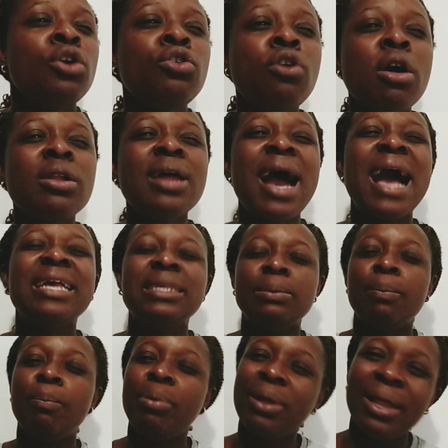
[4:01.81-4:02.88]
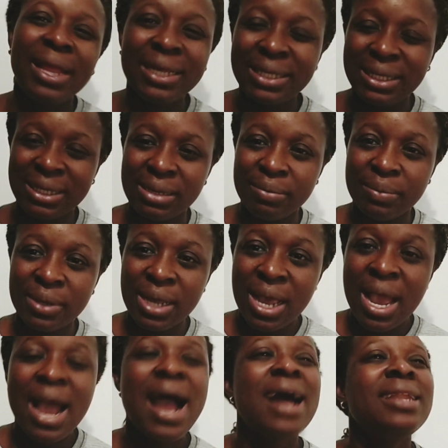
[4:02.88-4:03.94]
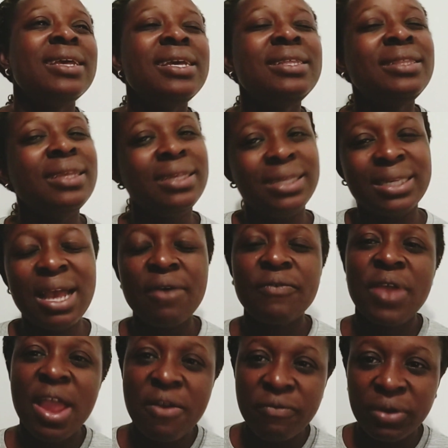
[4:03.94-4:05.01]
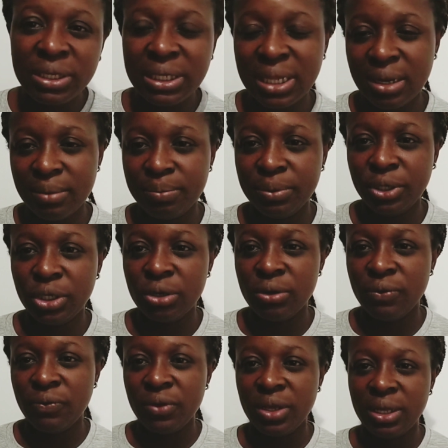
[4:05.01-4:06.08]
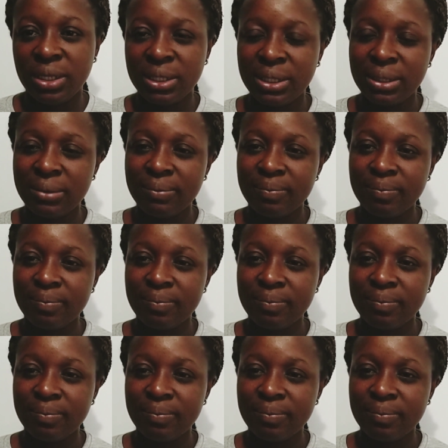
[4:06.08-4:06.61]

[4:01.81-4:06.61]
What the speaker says: God has blessed him, and he deserves every celebration of it.